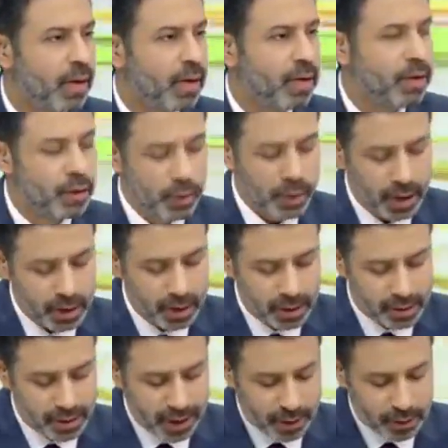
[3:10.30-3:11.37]
During
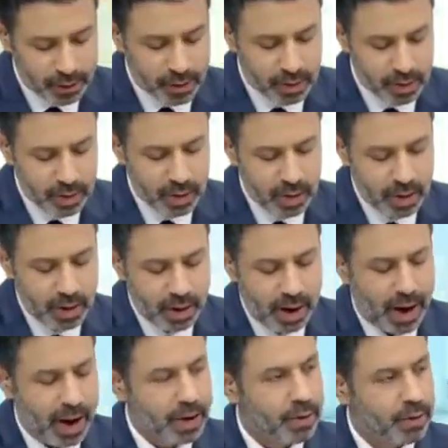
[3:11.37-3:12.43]
this session,
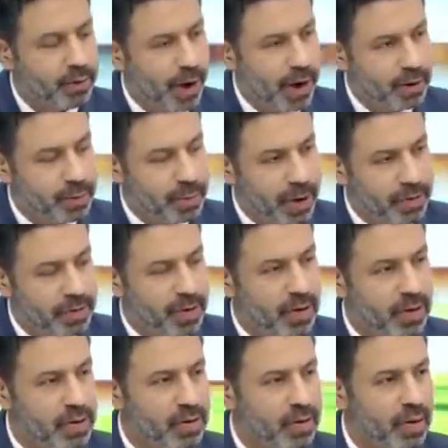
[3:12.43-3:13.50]
ex Vice
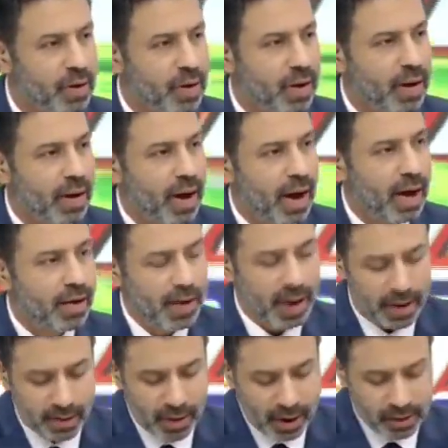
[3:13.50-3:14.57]
President and
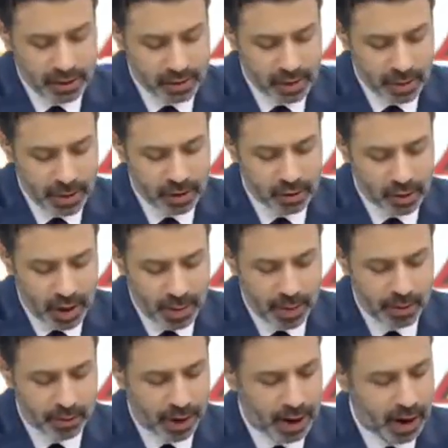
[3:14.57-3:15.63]
then Rajya Sabha
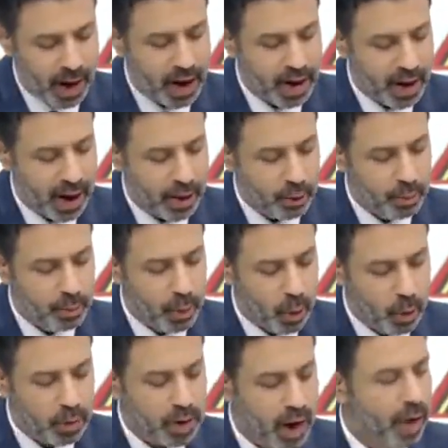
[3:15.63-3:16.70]
Chairman Venkaiah Naidu
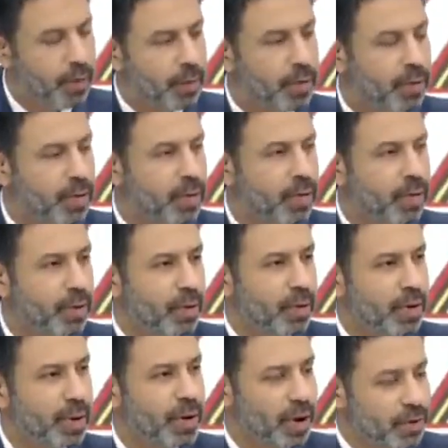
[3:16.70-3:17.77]
broke down.
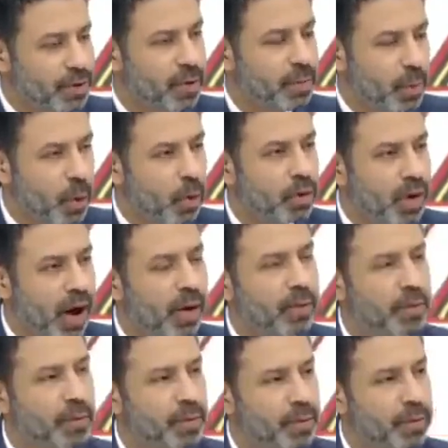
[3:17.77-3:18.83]
Yes, he broke
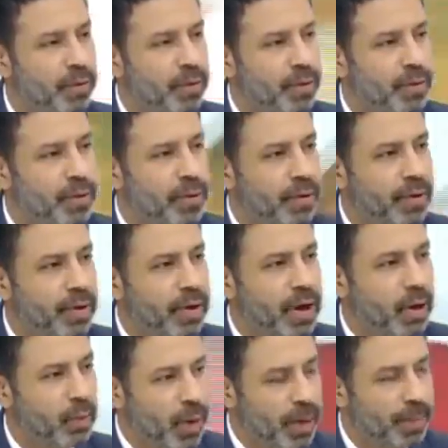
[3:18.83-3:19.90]
down.
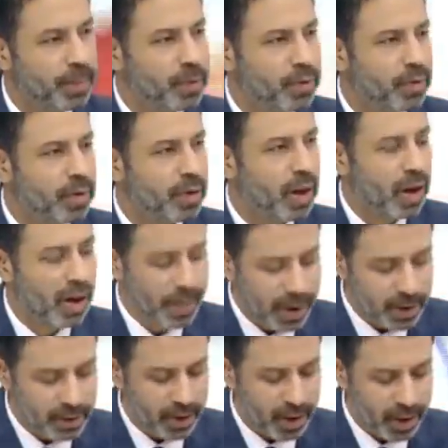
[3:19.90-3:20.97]
He wept,
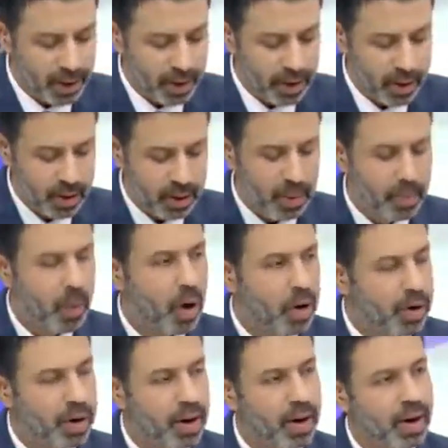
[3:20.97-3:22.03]
lamenting the
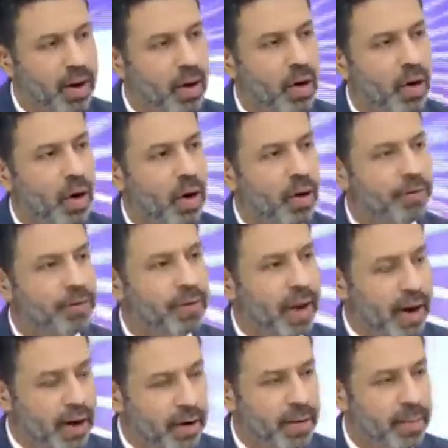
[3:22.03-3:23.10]
mockery of
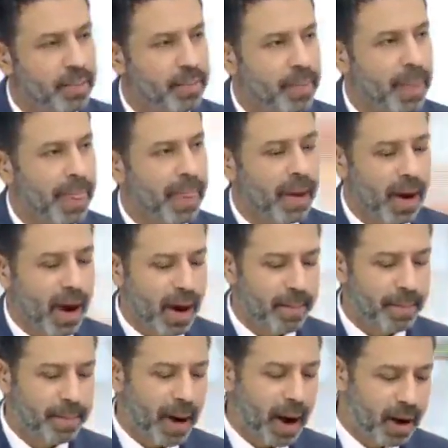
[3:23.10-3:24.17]
decorum
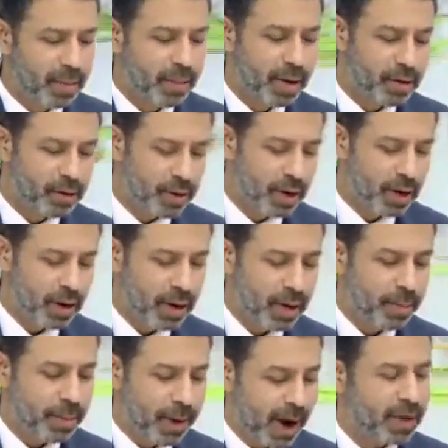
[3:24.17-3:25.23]
and parliamentary
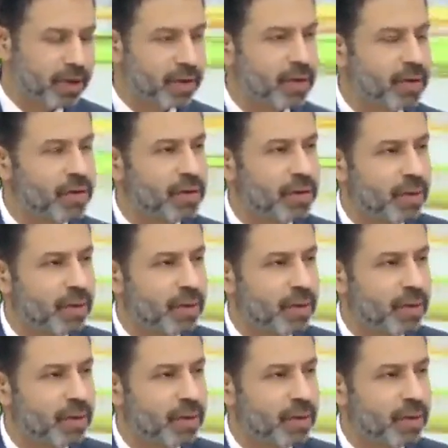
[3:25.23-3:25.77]
practice.